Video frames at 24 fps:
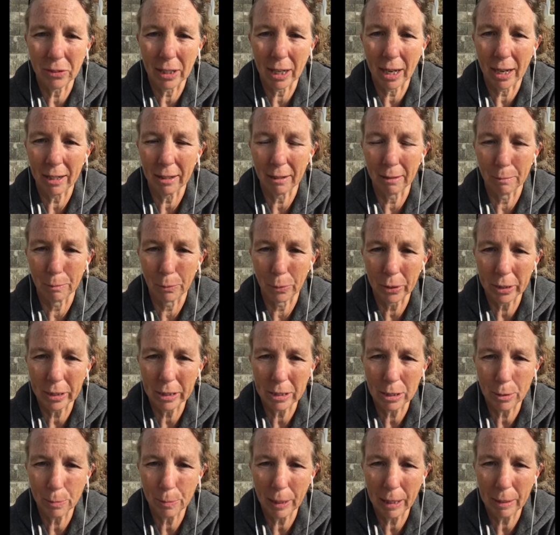got a
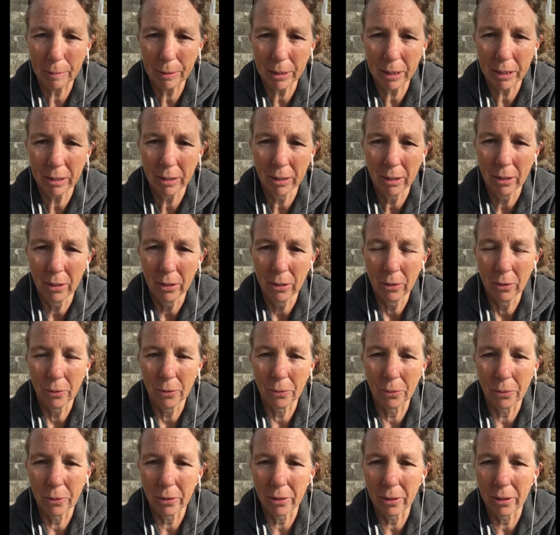mortgage payment,
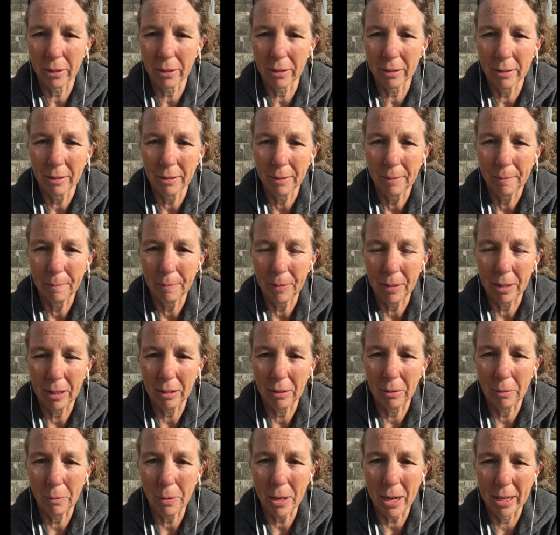or
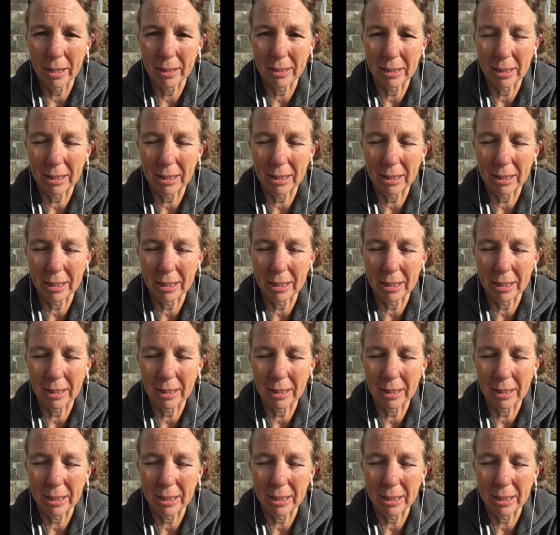what?